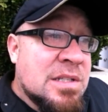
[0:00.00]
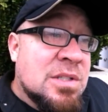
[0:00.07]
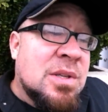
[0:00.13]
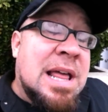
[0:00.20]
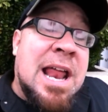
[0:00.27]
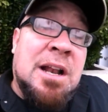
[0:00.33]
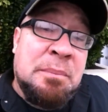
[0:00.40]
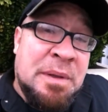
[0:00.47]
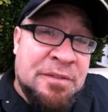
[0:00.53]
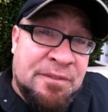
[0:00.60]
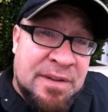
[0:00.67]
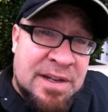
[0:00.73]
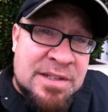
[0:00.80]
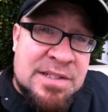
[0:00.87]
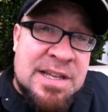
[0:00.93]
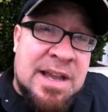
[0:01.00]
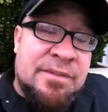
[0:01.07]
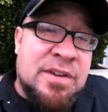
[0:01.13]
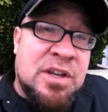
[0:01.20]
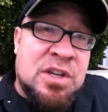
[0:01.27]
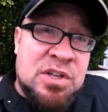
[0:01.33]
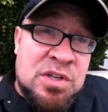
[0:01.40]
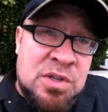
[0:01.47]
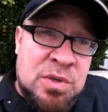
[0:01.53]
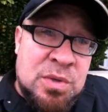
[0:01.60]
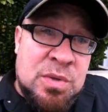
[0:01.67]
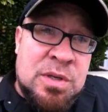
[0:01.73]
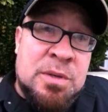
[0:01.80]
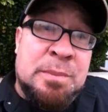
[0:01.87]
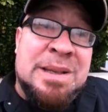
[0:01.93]
So that'll be fun to have a
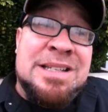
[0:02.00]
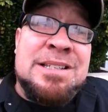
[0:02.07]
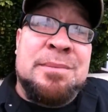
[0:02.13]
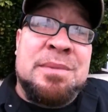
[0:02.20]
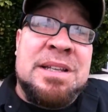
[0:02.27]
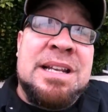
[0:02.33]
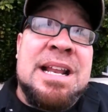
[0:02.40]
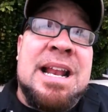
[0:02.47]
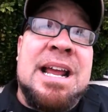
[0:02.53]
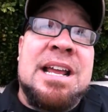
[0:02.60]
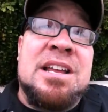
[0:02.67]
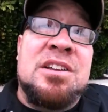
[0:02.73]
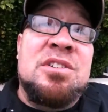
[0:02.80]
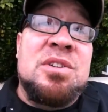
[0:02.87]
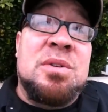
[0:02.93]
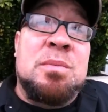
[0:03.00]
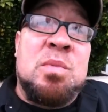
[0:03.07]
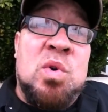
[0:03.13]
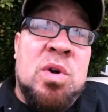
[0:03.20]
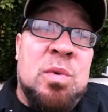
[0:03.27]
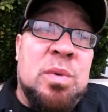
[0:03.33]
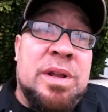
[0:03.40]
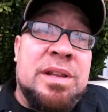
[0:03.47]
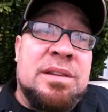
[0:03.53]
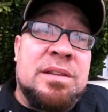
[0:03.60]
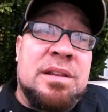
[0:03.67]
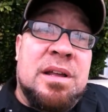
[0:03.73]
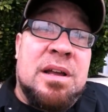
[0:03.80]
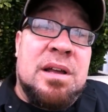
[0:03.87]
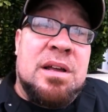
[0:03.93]
canoe. It'll be something that I can do more with
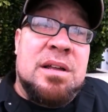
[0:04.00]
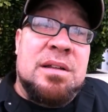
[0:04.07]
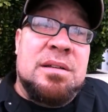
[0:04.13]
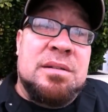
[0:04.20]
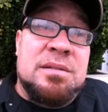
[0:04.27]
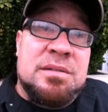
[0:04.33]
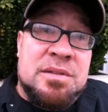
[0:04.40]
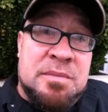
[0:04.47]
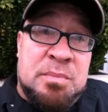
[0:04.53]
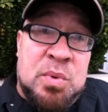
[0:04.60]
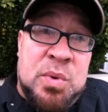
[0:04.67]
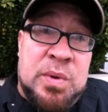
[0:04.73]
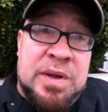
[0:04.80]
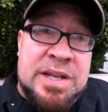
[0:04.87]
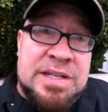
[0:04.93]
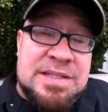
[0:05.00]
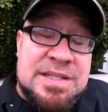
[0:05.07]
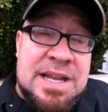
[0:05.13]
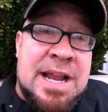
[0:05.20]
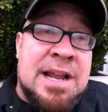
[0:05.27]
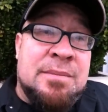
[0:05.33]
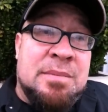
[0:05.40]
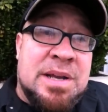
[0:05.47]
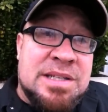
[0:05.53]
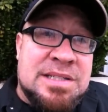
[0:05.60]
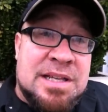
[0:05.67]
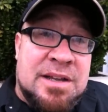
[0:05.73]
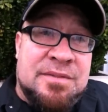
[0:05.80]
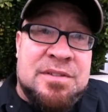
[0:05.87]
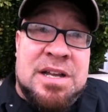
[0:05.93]
uh, the boys and
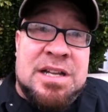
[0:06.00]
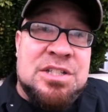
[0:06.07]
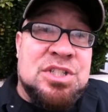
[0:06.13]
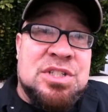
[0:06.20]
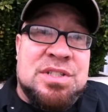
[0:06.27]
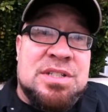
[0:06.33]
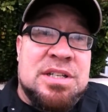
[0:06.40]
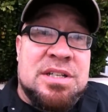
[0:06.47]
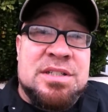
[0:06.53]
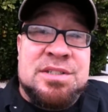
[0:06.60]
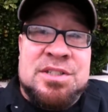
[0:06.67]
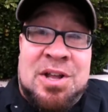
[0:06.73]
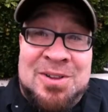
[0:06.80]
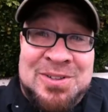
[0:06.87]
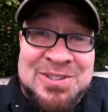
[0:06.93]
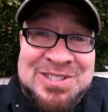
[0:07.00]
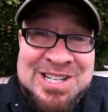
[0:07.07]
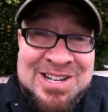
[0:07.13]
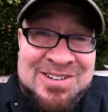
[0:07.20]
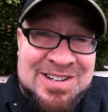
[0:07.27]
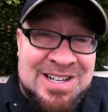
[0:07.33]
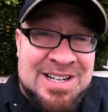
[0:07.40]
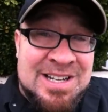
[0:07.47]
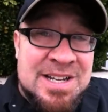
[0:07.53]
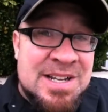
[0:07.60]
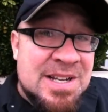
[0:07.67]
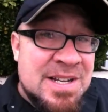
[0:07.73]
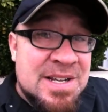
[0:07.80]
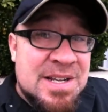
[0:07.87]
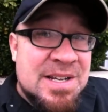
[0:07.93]
myself, not just a solitary
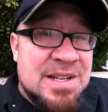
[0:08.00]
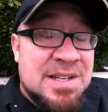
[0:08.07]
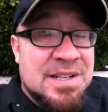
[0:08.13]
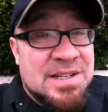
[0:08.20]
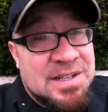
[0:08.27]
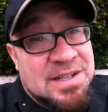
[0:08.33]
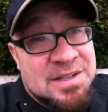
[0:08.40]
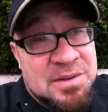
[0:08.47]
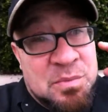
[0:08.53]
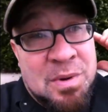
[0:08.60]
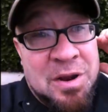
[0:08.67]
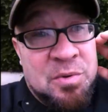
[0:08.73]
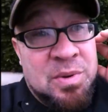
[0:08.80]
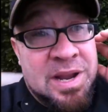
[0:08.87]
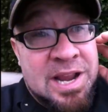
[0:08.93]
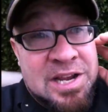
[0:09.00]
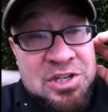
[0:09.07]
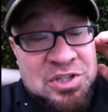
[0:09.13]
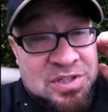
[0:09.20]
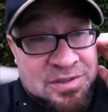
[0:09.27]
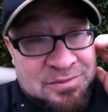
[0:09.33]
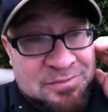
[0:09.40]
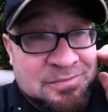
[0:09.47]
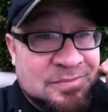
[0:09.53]
recreation.